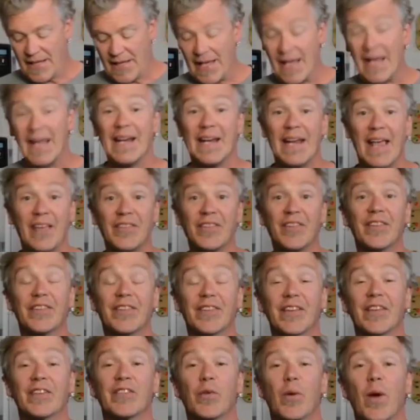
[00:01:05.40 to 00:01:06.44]
And as it
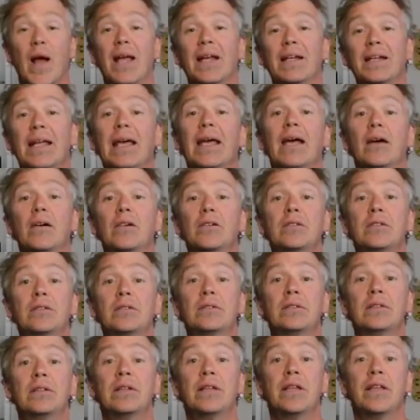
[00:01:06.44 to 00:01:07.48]
sits right now,
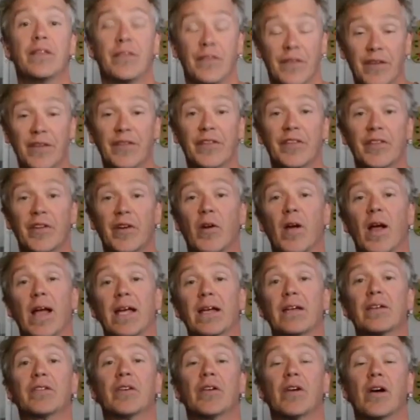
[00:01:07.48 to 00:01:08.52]
this is a
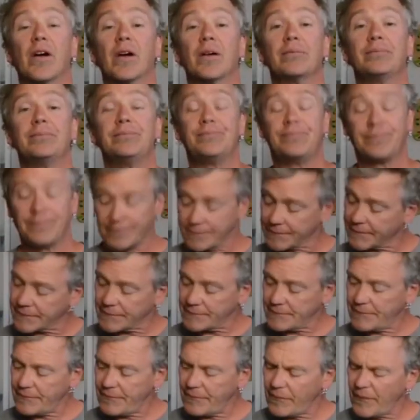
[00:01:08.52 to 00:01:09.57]
great guitar.
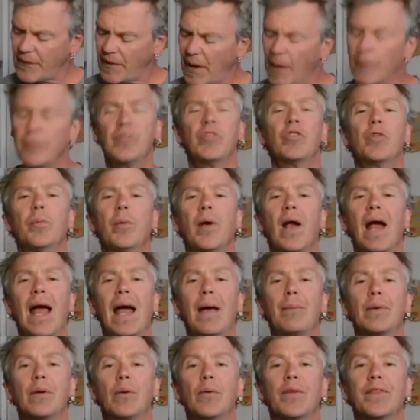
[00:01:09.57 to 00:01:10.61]
I'm super
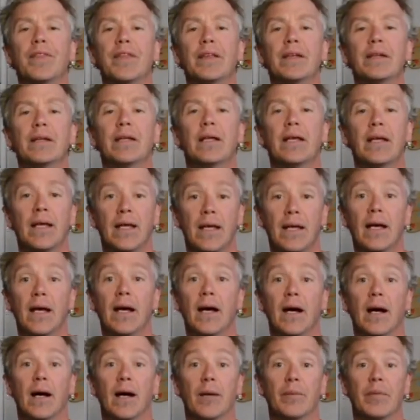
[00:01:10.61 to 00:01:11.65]
happy with it.
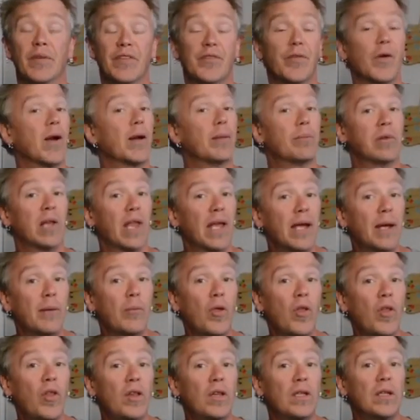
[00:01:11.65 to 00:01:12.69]
It's very
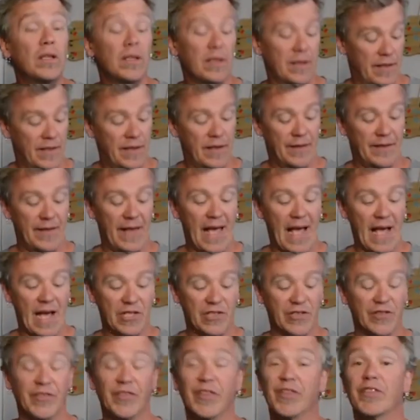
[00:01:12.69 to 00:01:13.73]
playable. The
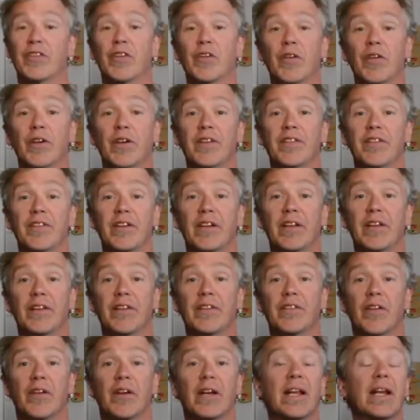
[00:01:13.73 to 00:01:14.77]
action's as good as it
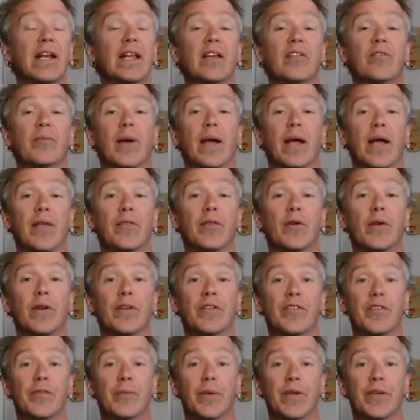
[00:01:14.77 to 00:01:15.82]
is on any of my other
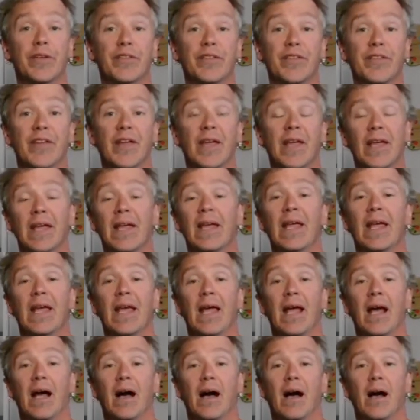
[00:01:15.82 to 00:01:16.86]
instruments.
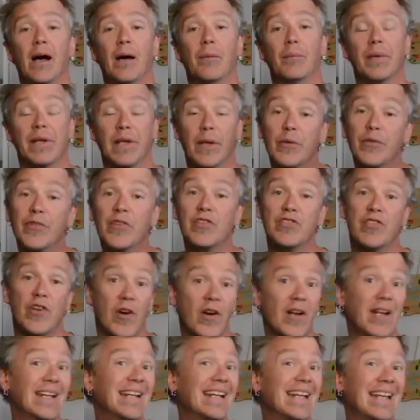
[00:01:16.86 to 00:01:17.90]
But it was a
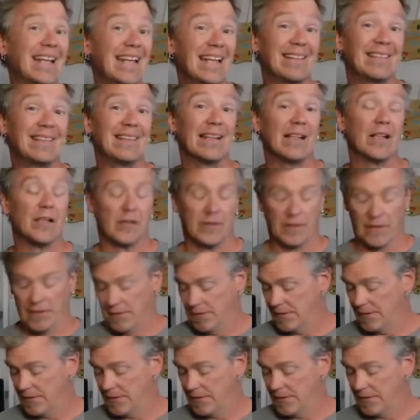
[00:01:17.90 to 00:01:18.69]
journey to get there.